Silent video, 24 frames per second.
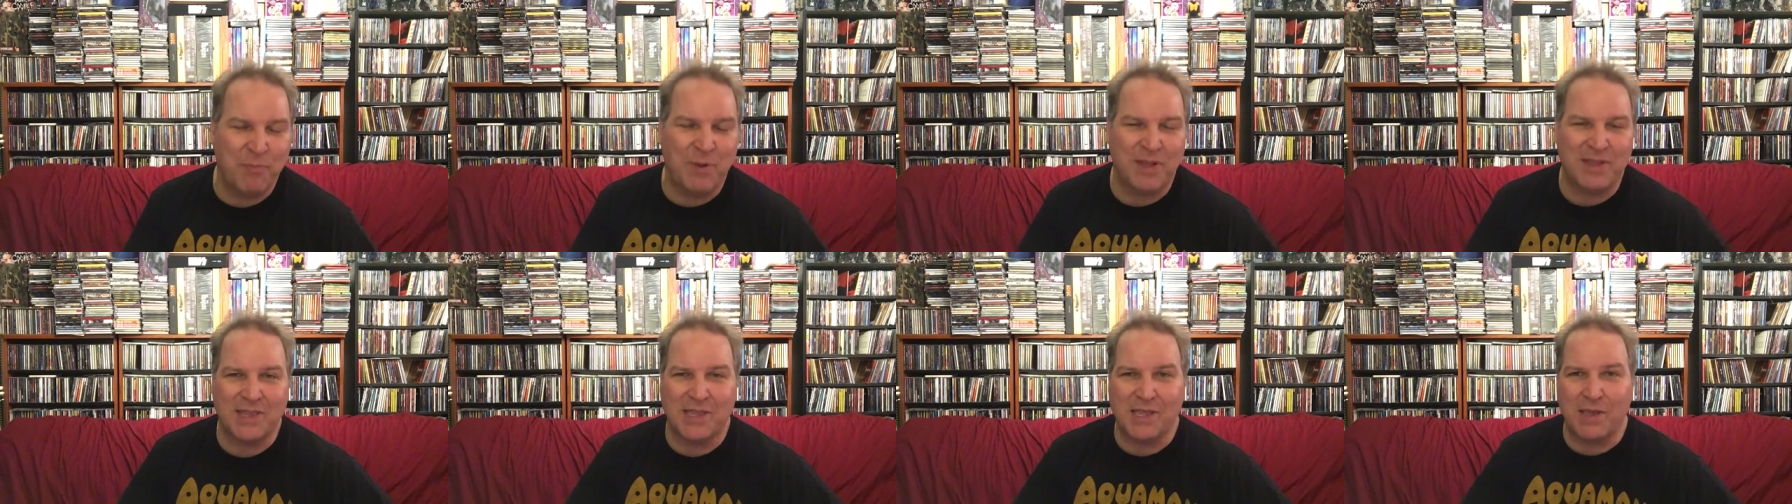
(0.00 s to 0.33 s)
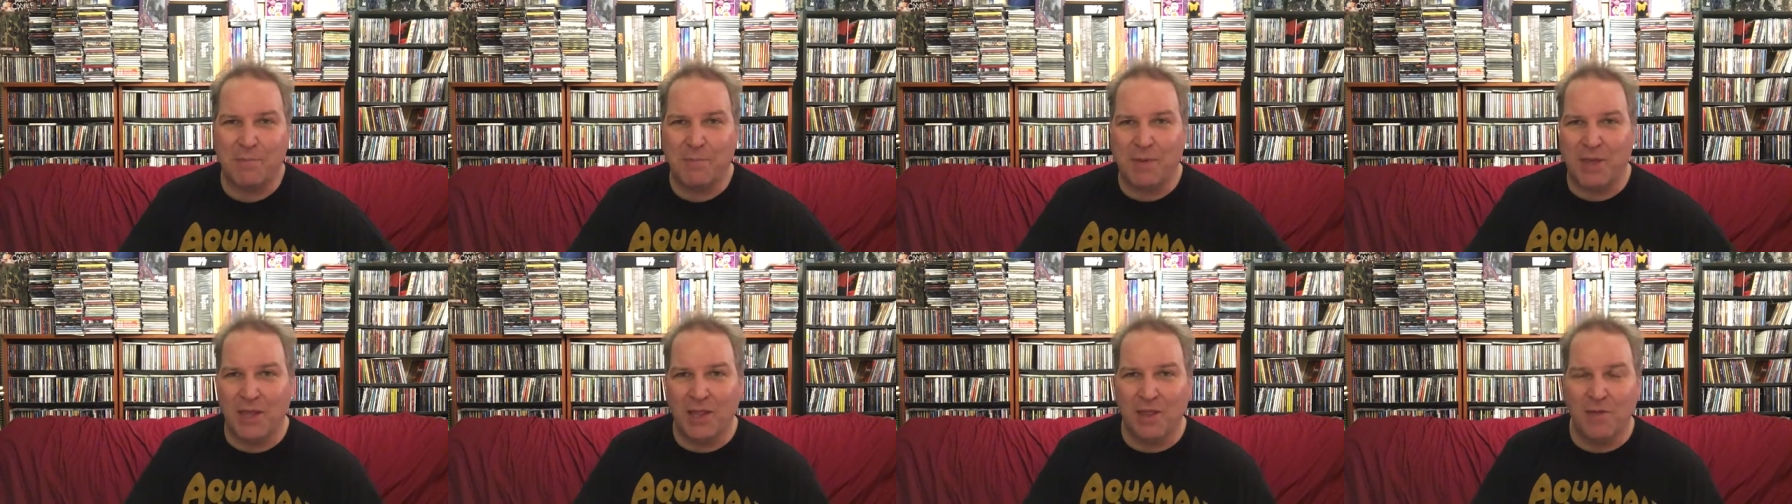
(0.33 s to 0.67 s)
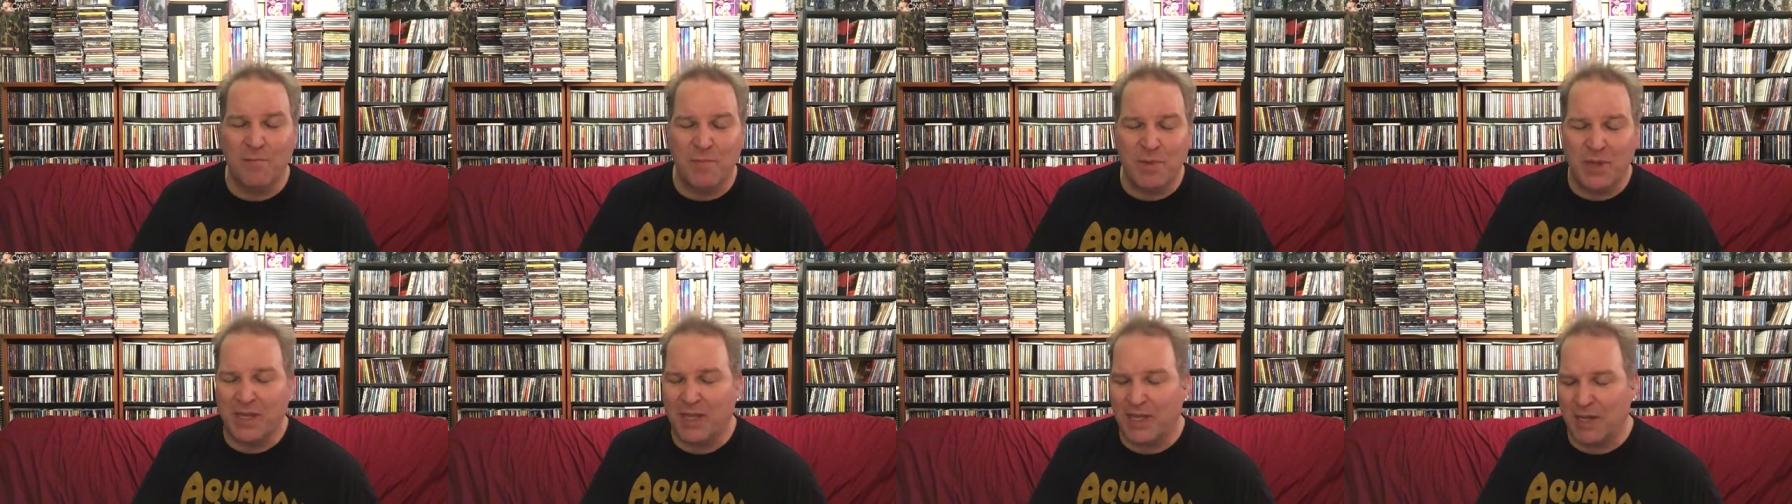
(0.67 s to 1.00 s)
but the appeal
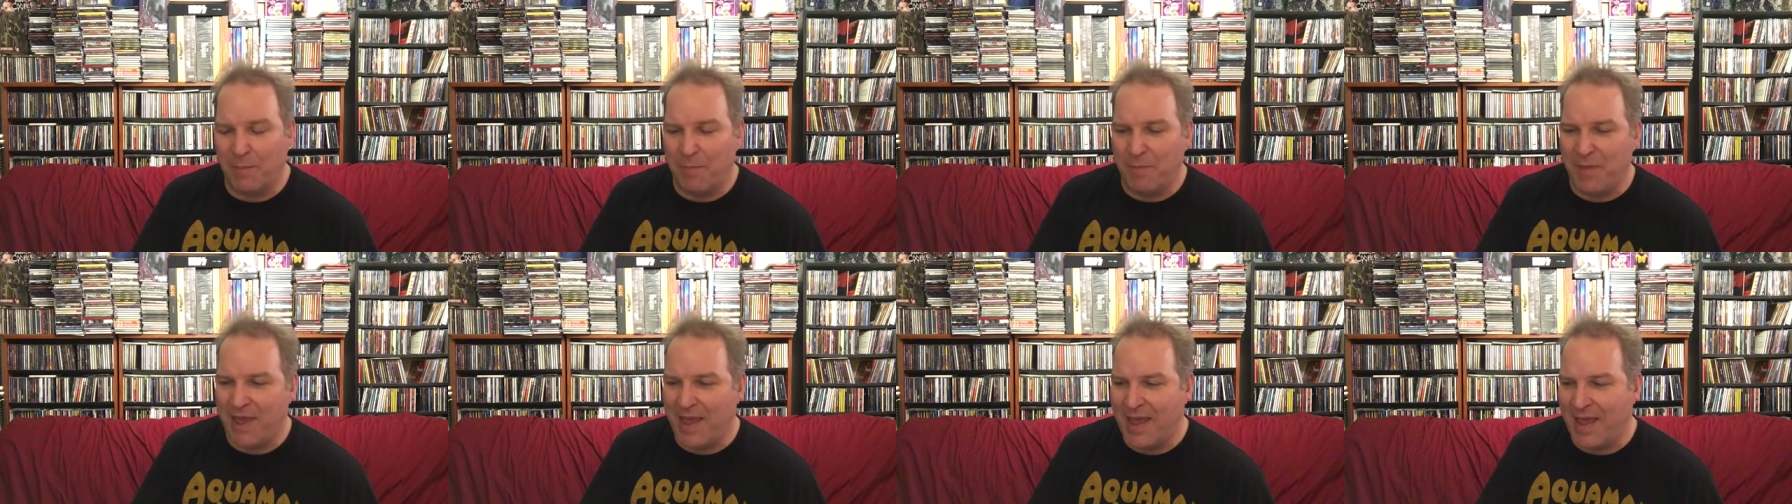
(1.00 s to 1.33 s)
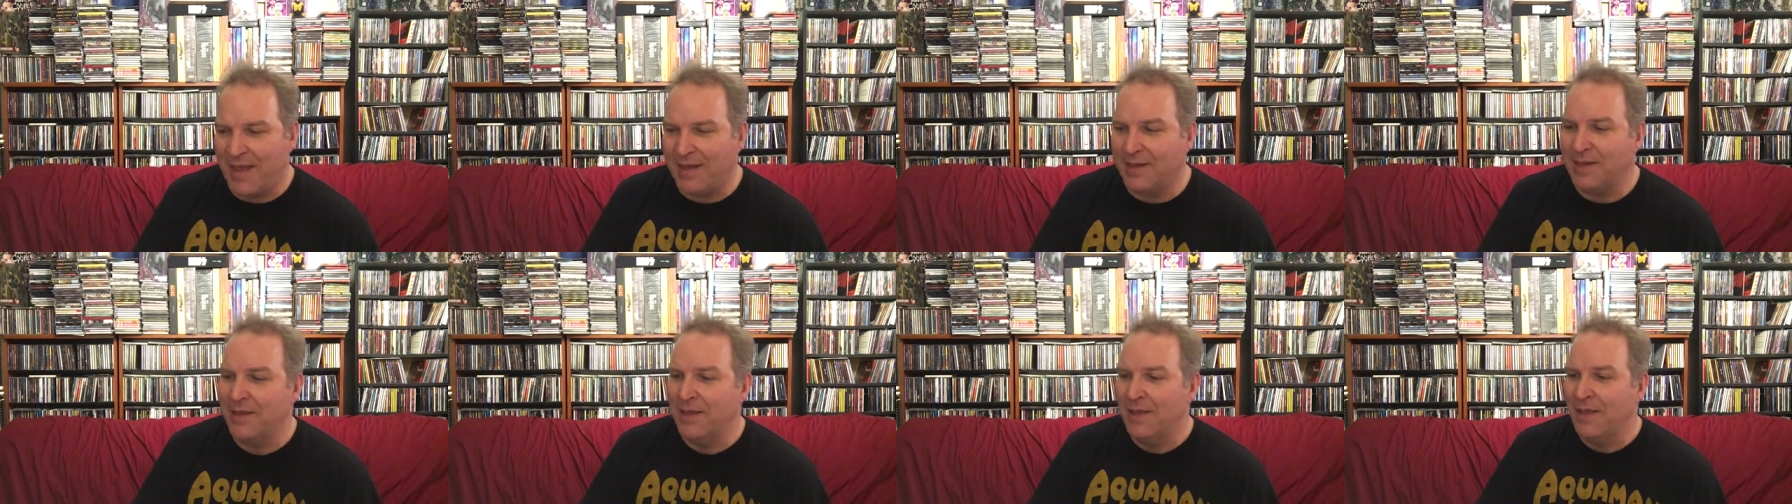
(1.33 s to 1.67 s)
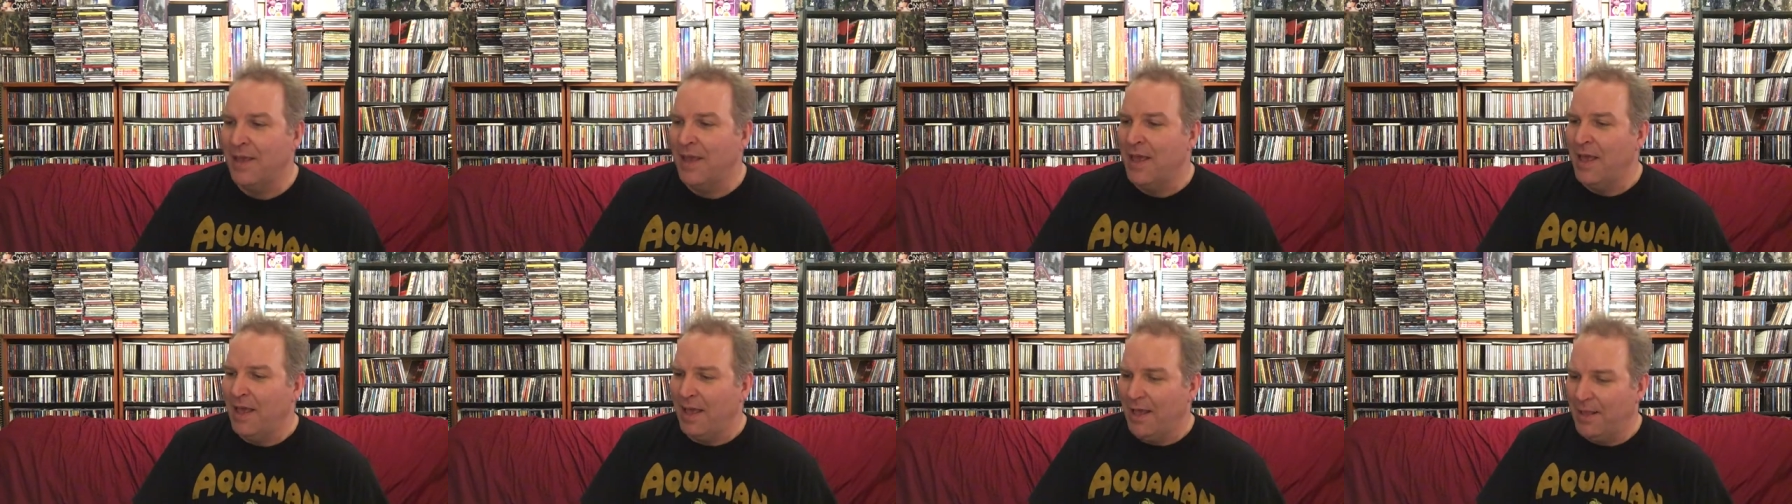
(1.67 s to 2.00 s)
of being in a band
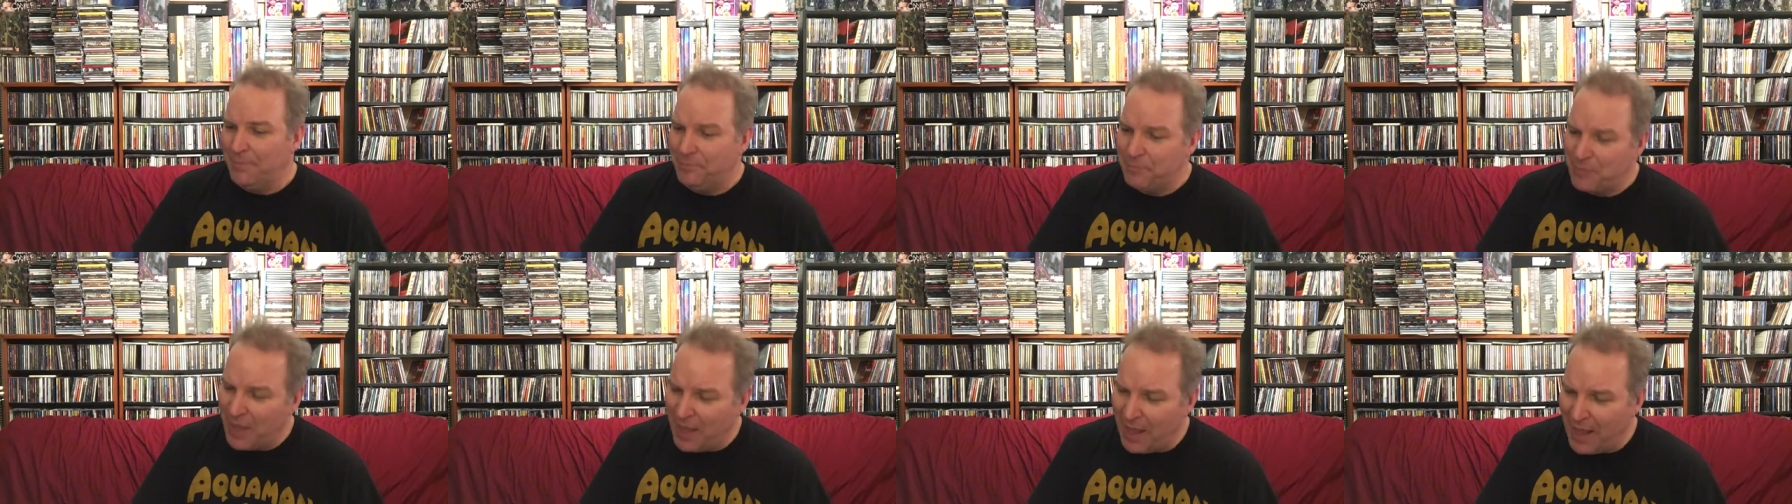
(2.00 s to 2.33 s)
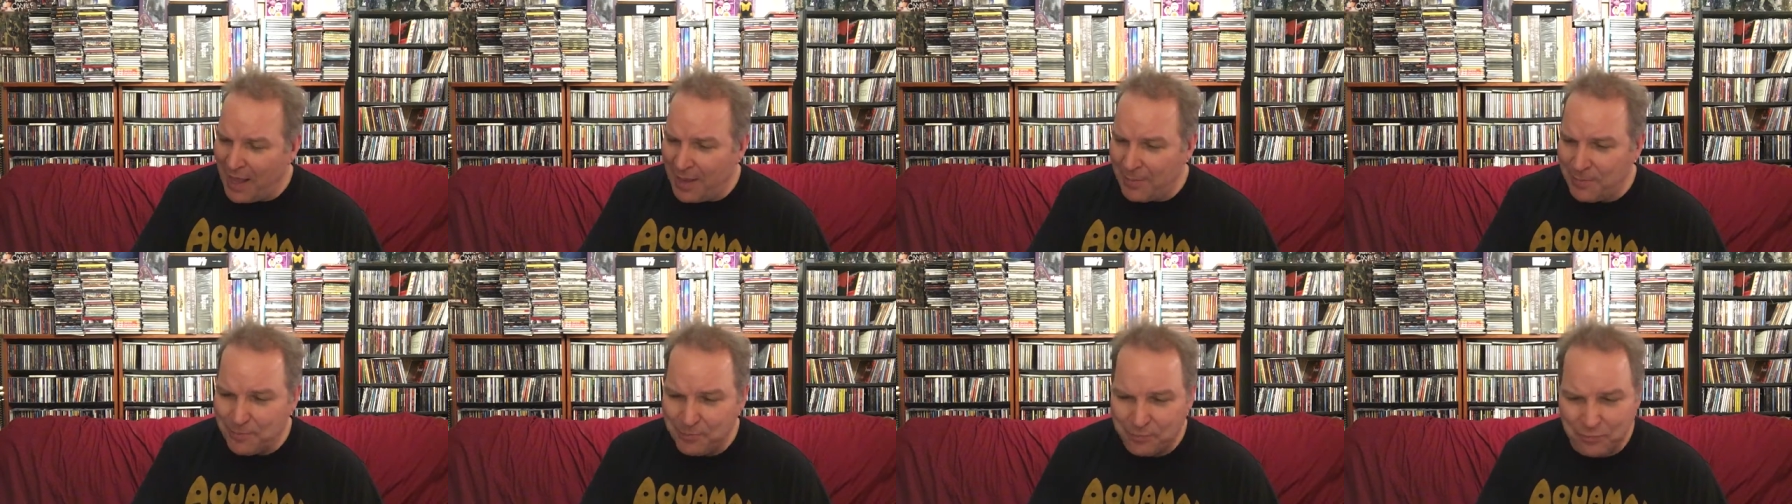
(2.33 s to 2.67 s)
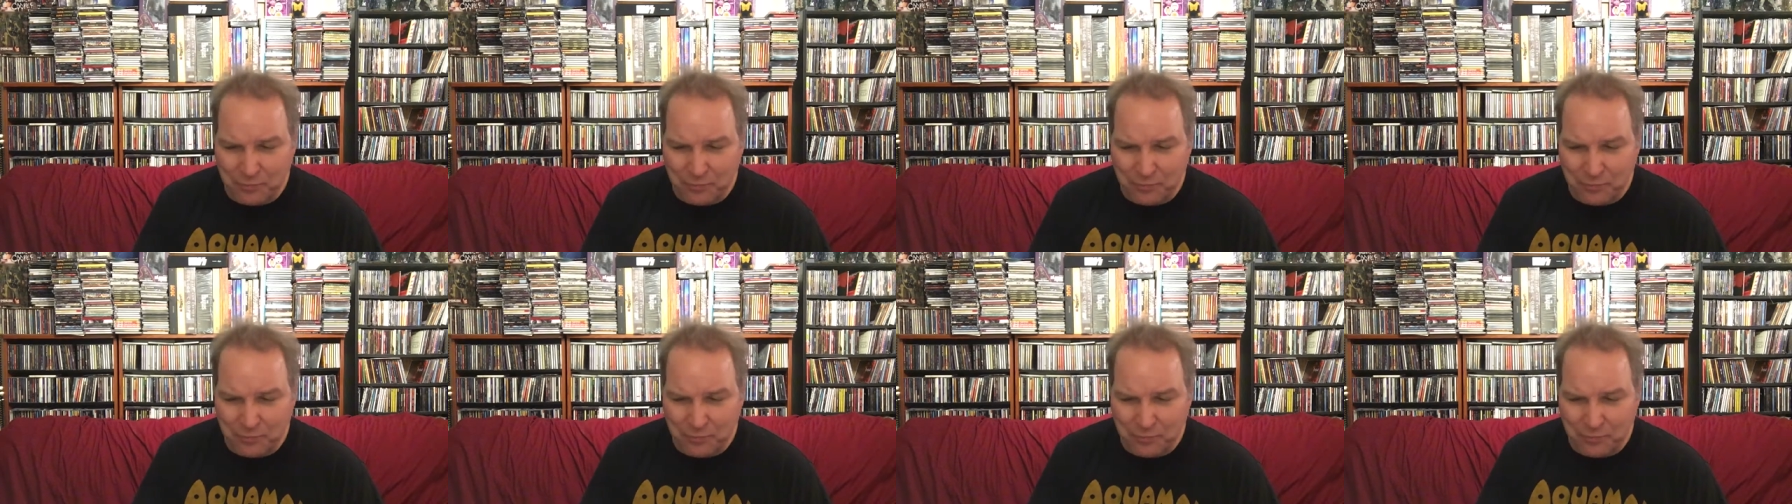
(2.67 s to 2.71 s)
uh,